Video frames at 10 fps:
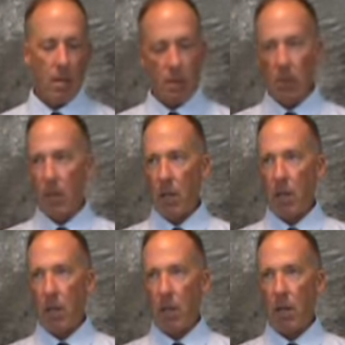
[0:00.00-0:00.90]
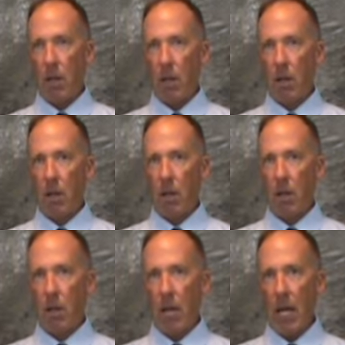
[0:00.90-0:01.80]
It's a really
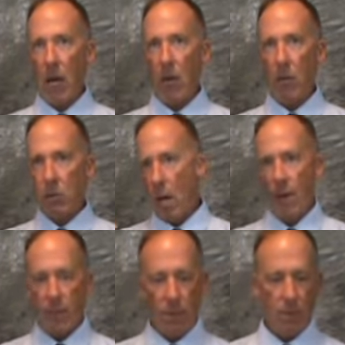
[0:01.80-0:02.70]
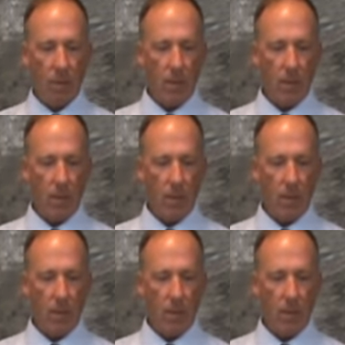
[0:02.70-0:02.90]
loud, soft,